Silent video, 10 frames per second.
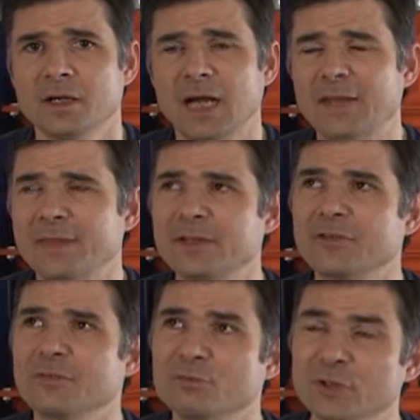I think there's
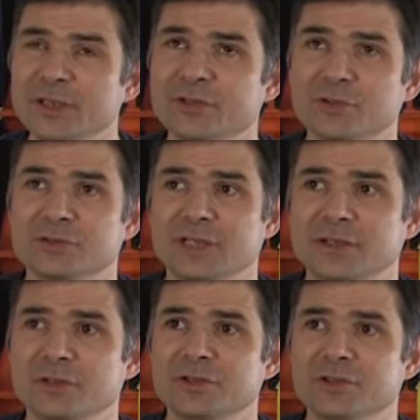some really cool
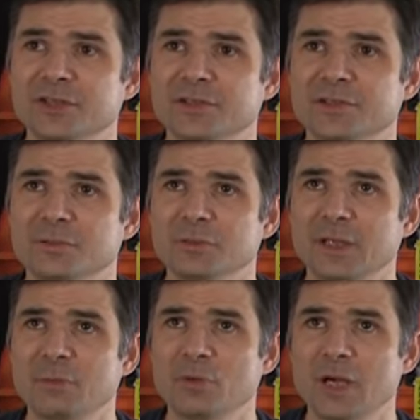technologies
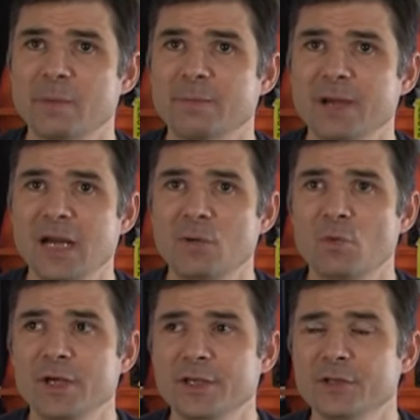that will come about
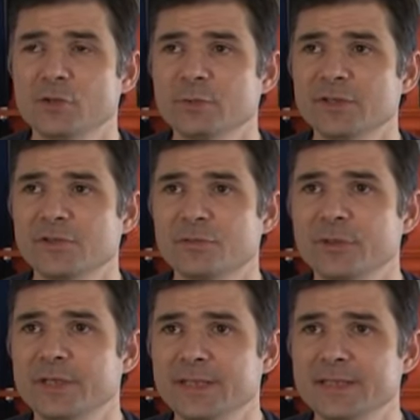where you can almost
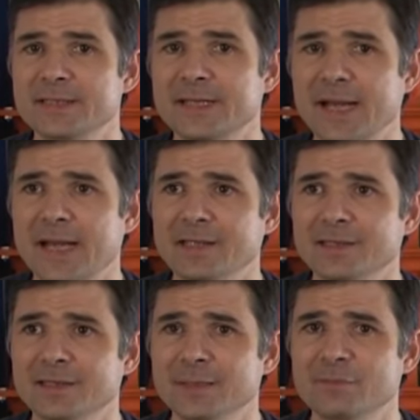3D scan the
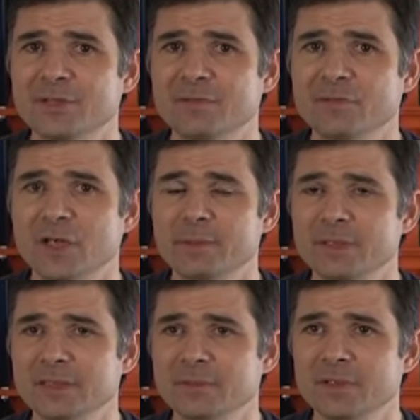deep sea environment
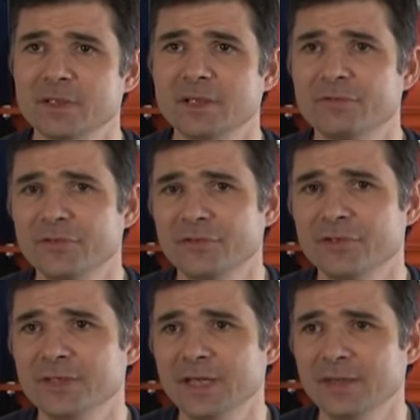and some of the life you
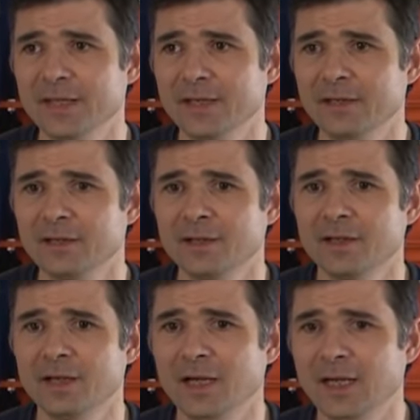see down there,
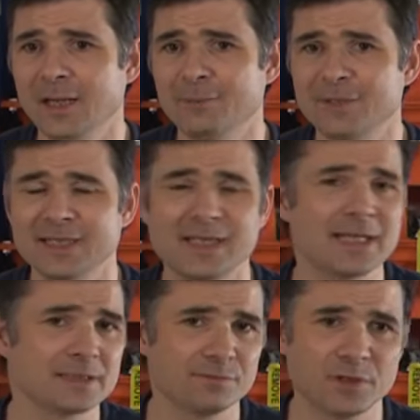
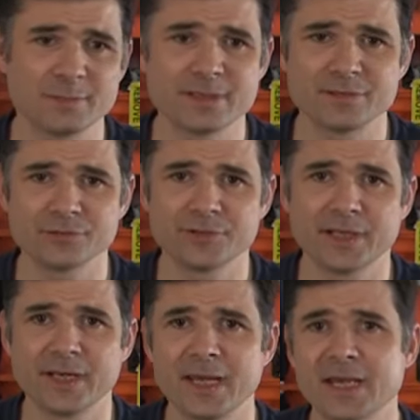collect environmental
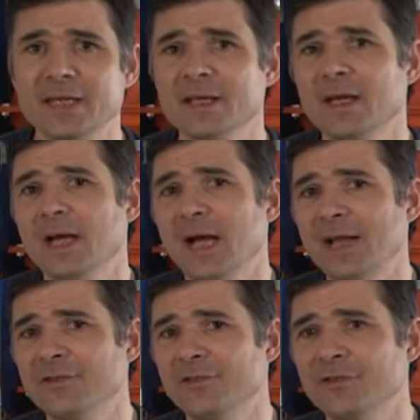DNA
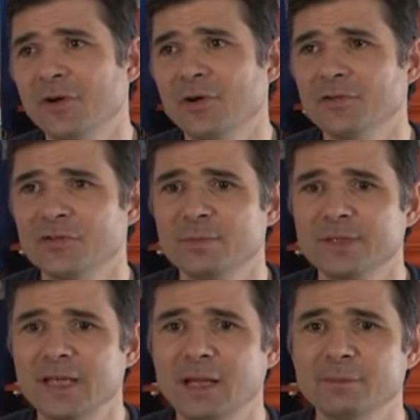and start to
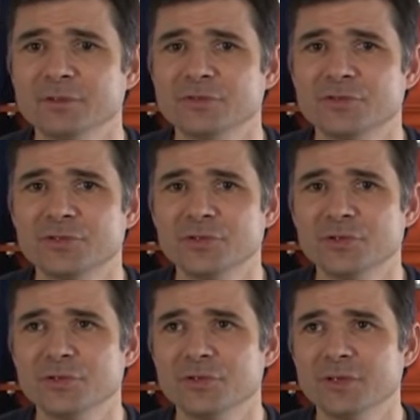be able
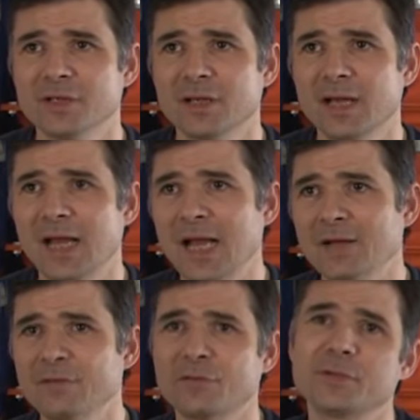to
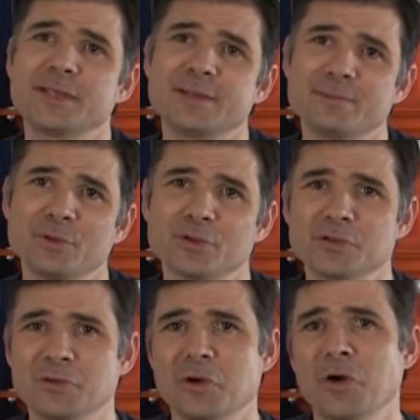have a 3D
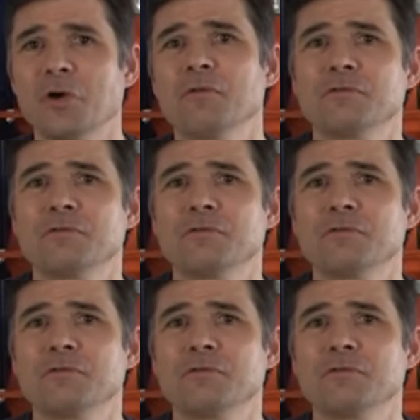model of